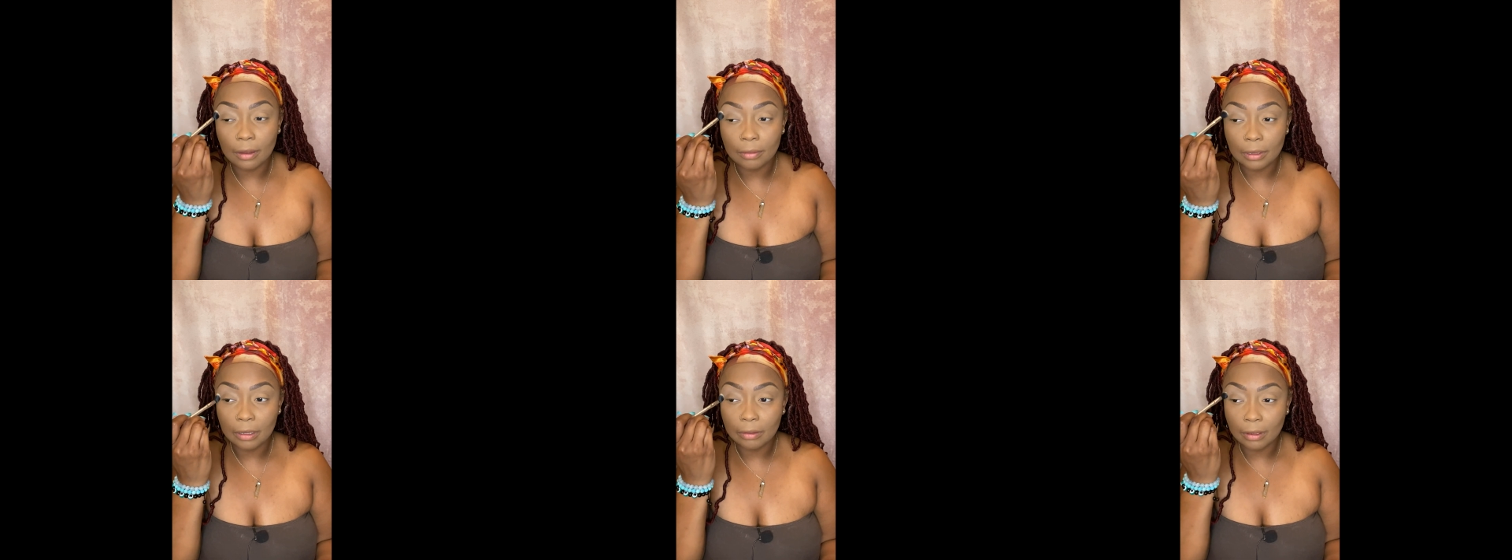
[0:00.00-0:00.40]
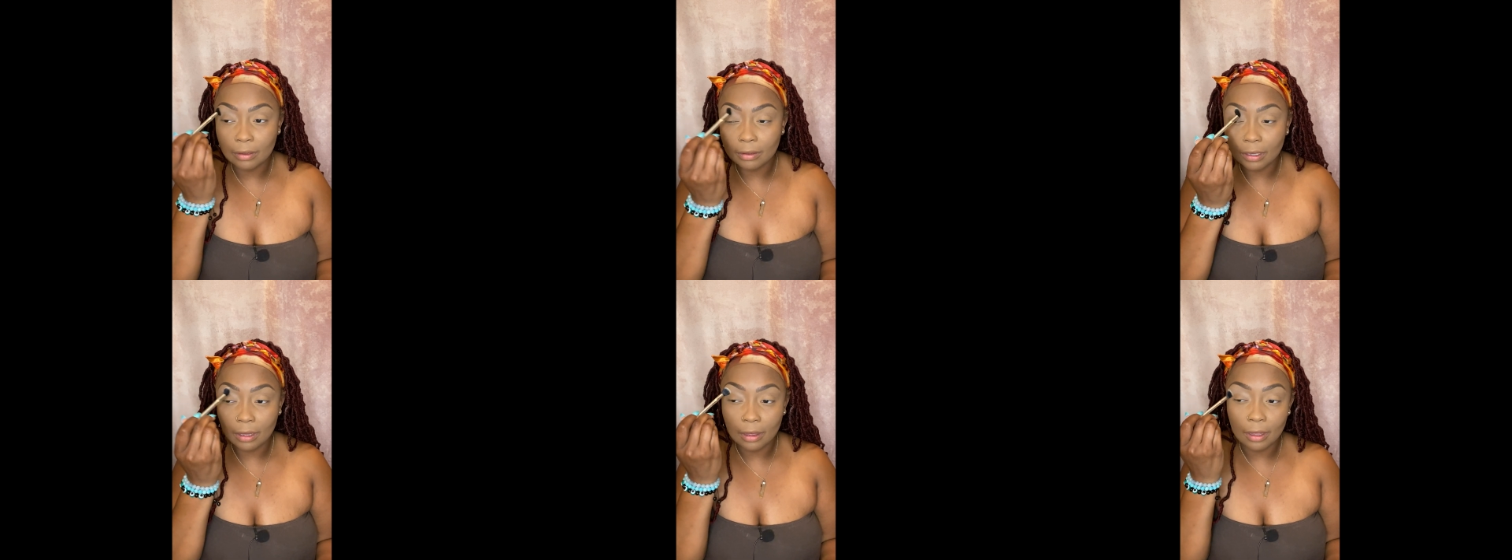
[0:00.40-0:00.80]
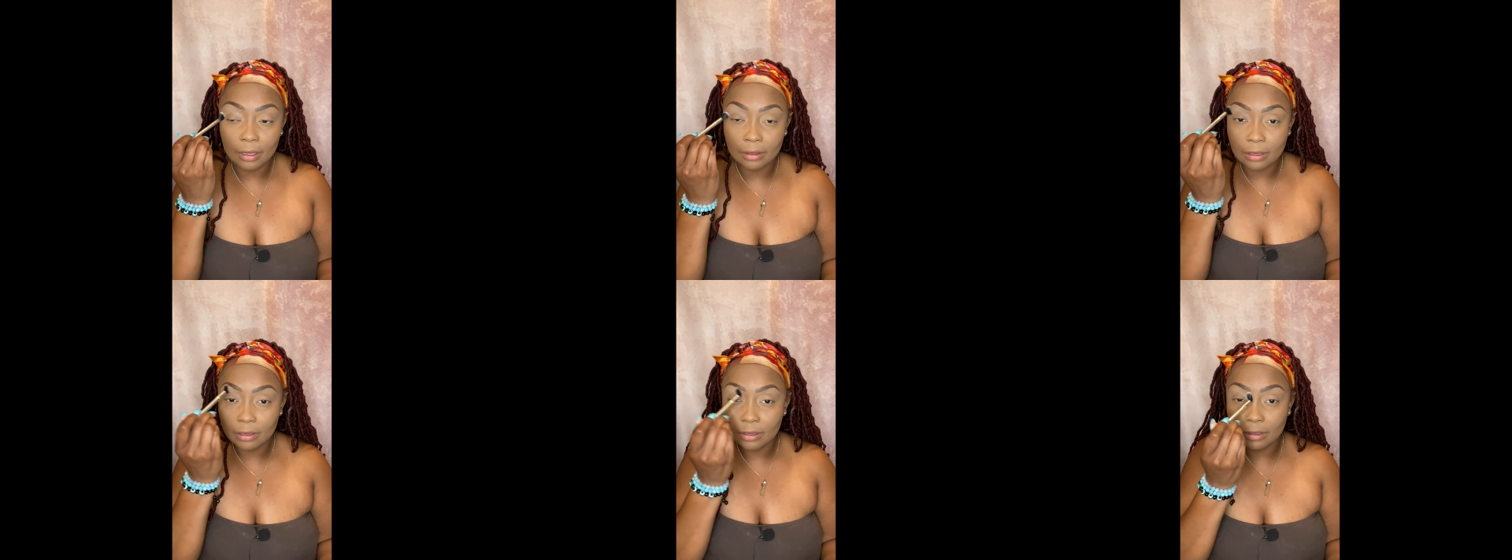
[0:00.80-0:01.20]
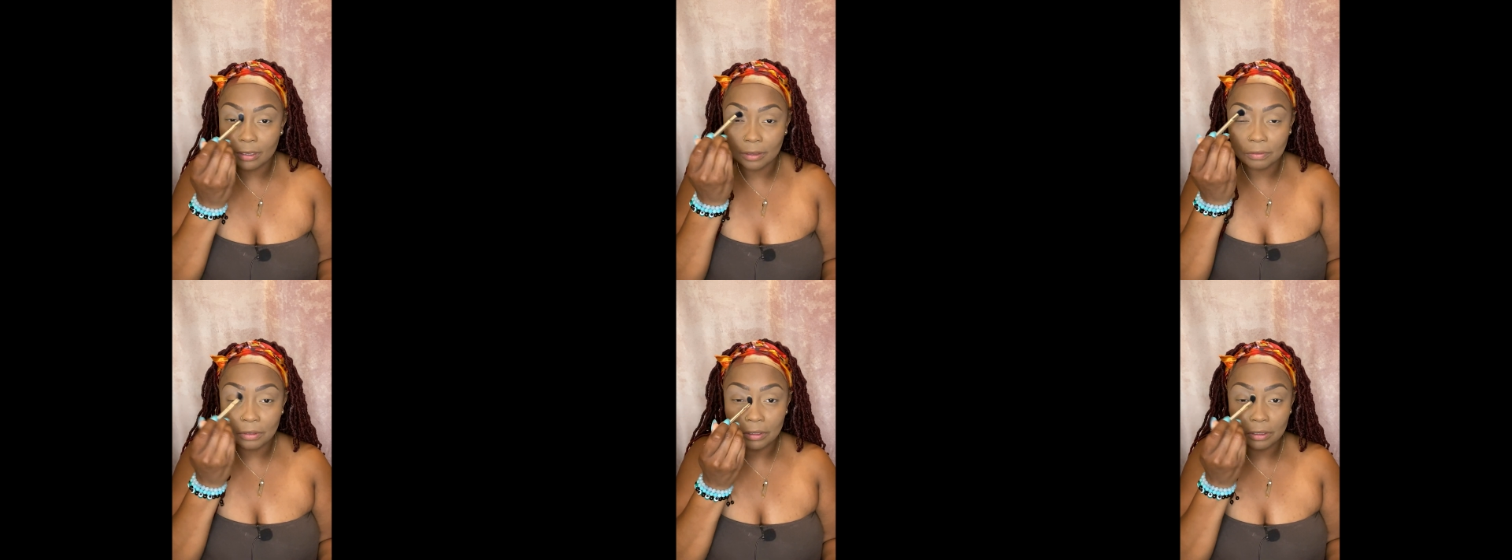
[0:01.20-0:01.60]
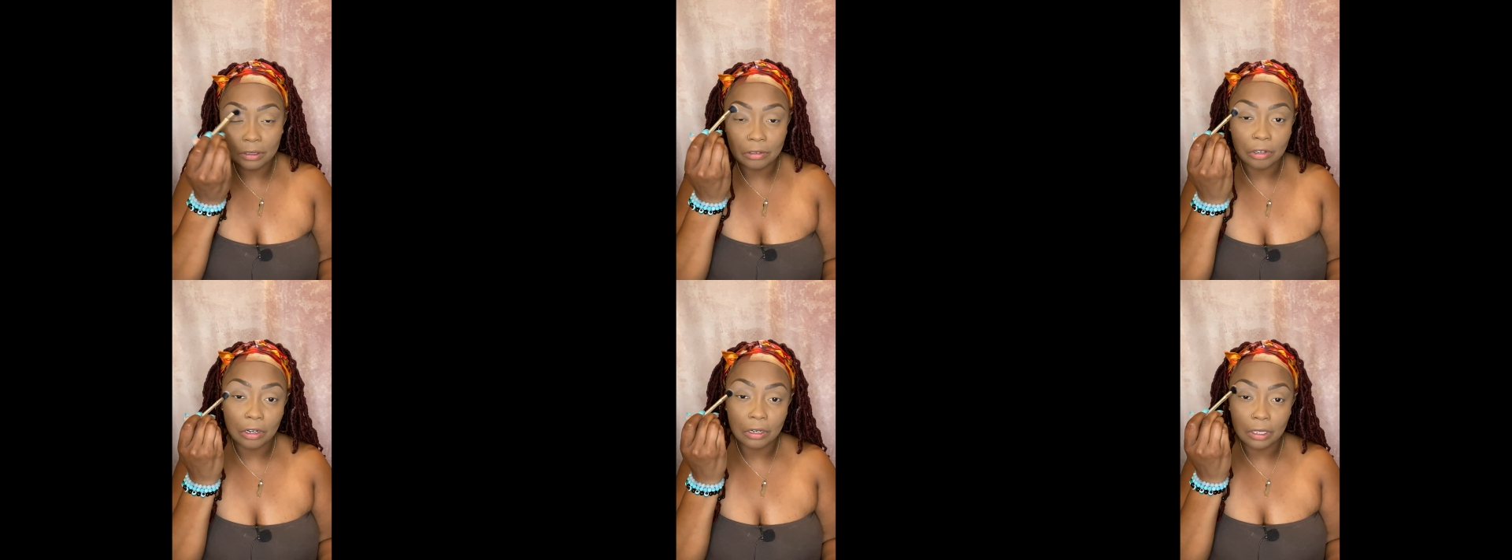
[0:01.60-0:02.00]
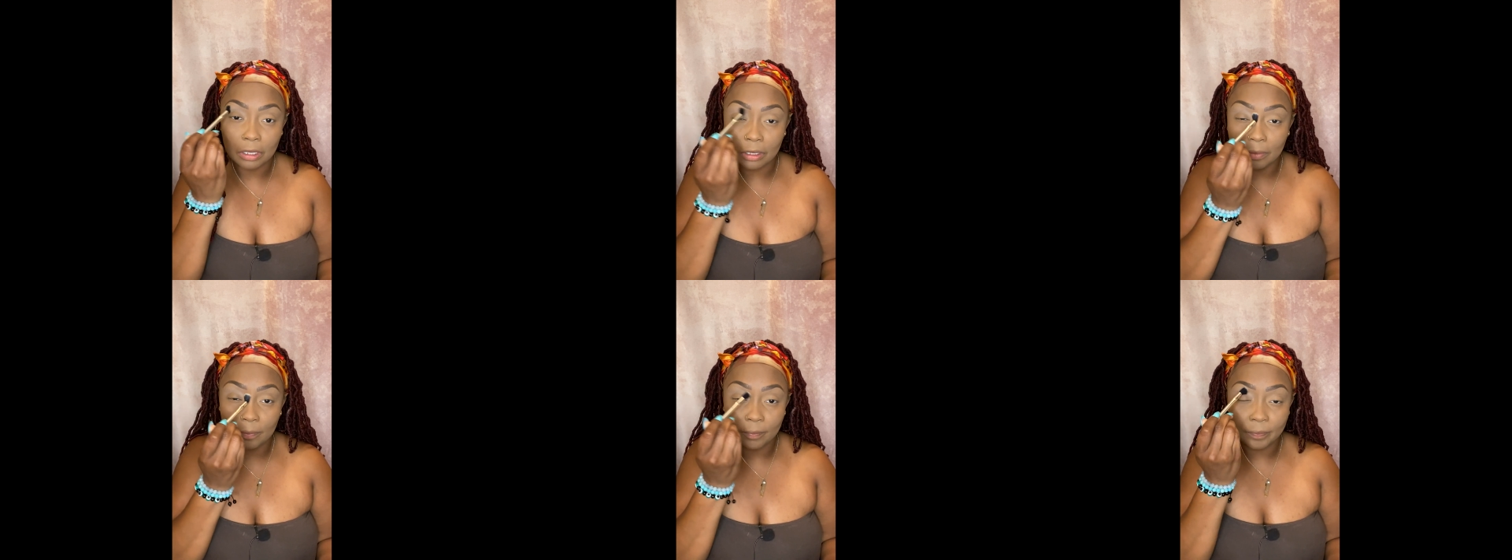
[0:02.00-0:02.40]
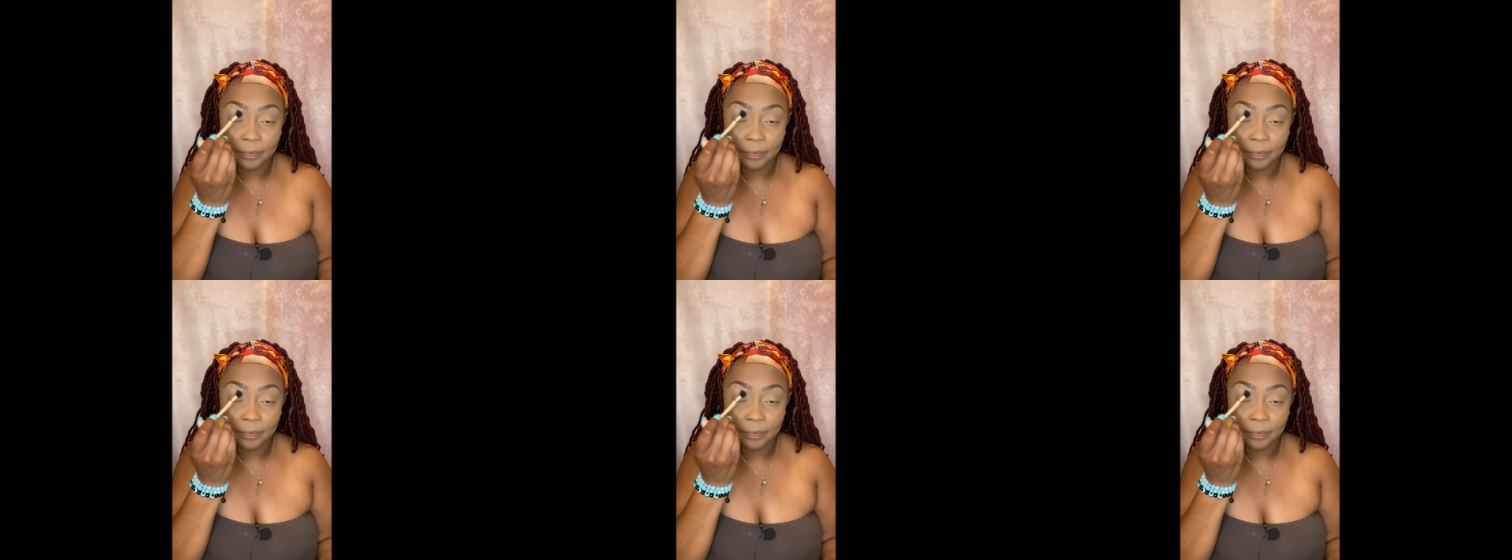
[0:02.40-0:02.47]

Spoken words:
That's why I said, like, this self-healing journey,